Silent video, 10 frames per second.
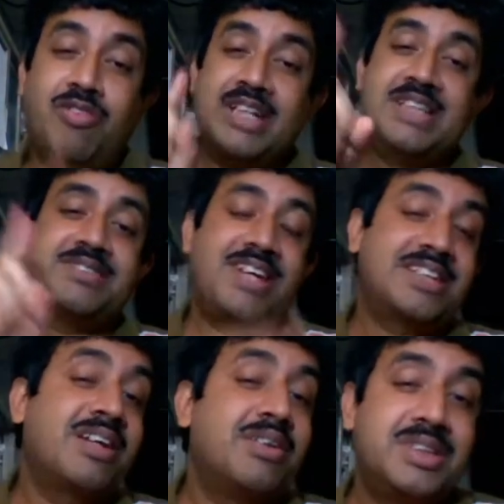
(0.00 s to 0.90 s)
One is
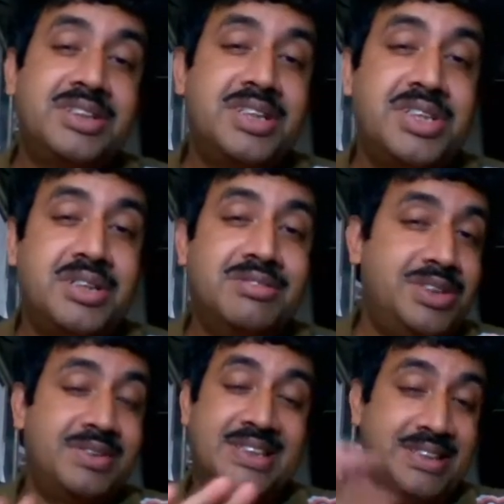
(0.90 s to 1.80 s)
fractal condensation,
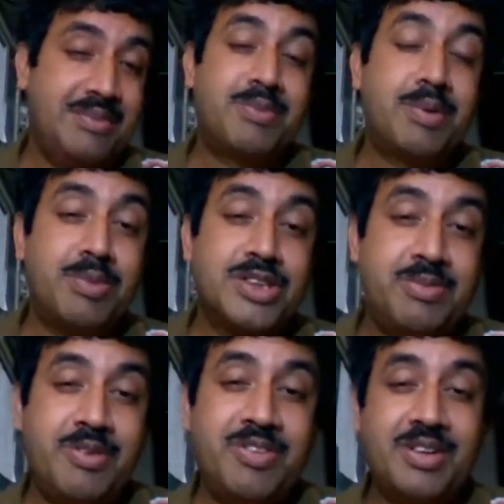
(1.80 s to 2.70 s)
which was never
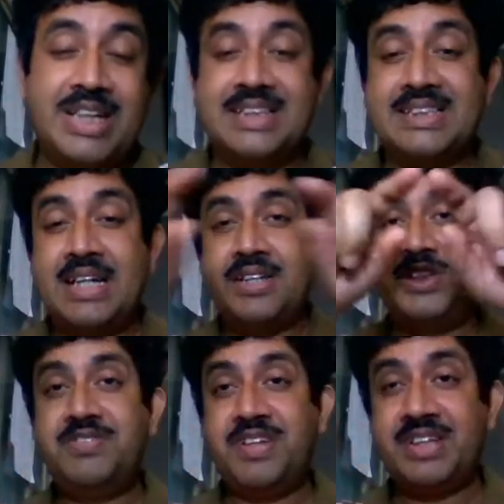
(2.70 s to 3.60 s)
proposed before. That is
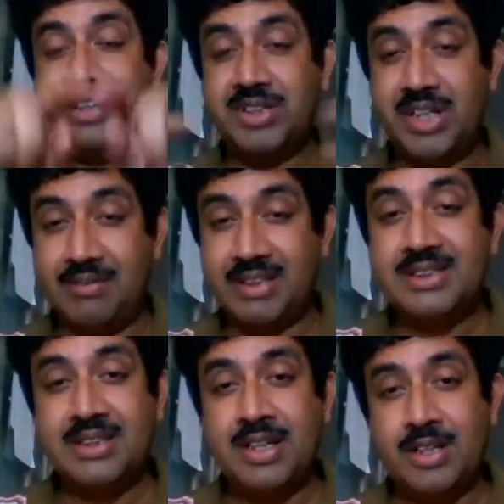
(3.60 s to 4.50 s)
different energy
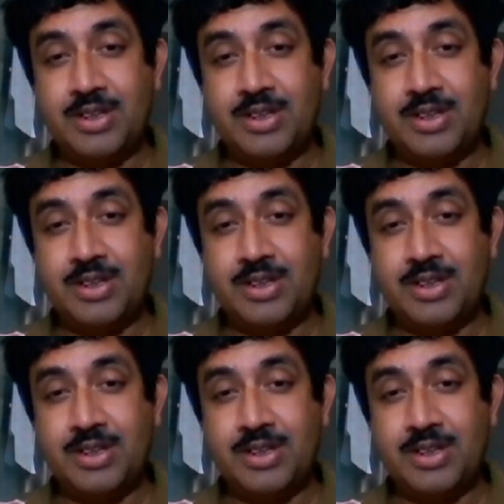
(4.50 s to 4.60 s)
levels.